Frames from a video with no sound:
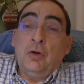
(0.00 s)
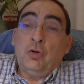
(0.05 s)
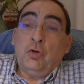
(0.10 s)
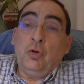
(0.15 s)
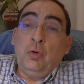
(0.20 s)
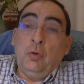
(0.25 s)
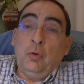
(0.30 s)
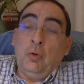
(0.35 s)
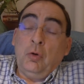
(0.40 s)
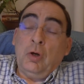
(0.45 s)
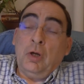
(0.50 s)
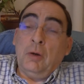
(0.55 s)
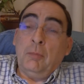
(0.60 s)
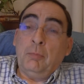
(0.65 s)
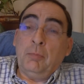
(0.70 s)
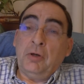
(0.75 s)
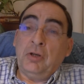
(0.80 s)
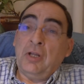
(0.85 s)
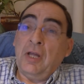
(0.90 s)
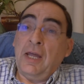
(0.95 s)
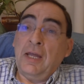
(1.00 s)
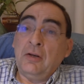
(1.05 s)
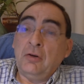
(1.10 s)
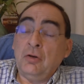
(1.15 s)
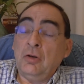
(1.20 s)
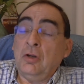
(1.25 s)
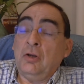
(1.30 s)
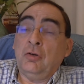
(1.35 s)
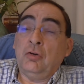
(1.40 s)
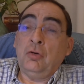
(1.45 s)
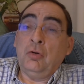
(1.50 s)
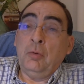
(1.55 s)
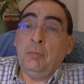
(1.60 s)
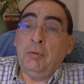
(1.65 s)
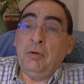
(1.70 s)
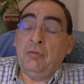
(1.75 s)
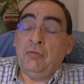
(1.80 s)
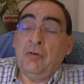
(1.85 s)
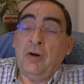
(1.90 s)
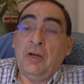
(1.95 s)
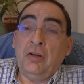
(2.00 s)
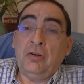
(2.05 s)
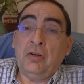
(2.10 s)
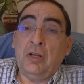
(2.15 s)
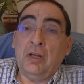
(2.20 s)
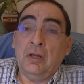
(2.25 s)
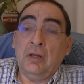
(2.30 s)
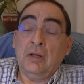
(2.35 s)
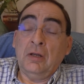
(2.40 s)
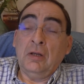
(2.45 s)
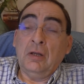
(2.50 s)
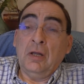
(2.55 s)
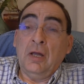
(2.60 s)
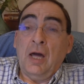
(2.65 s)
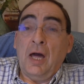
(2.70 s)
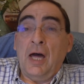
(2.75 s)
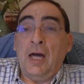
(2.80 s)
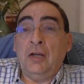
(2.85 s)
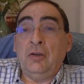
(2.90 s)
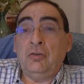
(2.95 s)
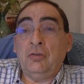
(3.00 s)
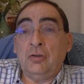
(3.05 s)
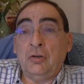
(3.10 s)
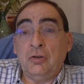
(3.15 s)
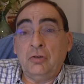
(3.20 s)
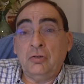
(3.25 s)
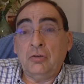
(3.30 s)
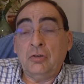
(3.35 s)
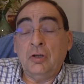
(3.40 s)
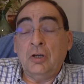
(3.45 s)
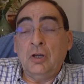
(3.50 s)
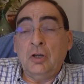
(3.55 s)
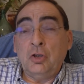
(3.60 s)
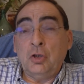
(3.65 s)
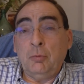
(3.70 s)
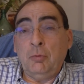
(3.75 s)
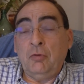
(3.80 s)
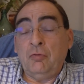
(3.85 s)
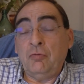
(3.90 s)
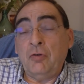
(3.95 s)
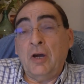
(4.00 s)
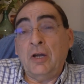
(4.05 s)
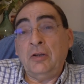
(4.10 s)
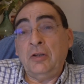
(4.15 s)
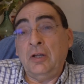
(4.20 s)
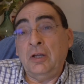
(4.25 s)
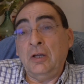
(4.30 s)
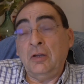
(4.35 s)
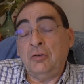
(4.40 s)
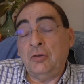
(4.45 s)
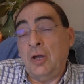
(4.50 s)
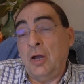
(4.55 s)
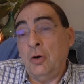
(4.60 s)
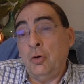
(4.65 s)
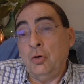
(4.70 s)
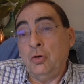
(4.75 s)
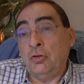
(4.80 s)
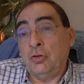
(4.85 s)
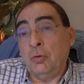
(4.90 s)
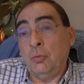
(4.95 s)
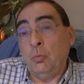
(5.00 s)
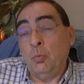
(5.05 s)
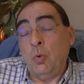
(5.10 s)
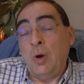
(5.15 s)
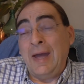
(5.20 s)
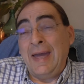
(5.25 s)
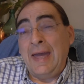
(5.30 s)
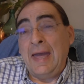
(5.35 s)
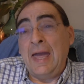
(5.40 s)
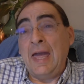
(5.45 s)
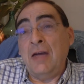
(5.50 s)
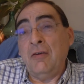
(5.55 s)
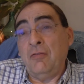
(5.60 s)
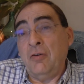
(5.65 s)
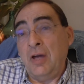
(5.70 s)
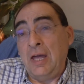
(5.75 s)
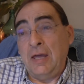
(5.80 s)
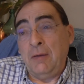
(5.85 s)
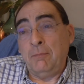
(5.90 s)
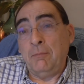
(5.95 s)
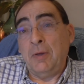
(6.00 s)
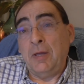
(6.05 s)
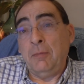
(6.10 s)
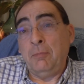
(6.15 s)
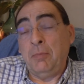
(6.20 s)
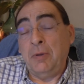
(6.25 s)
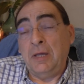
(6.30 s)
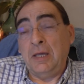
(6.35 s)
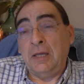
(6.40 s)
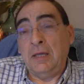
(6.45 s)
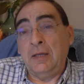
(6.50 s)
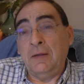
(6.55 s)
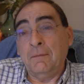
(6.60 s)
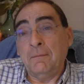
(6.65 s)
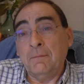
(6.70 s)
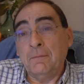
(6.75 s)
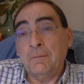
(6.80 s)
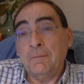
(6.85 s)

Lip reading: To pretend to be fighting ISIS, to be fighting terrorism wherever it may be,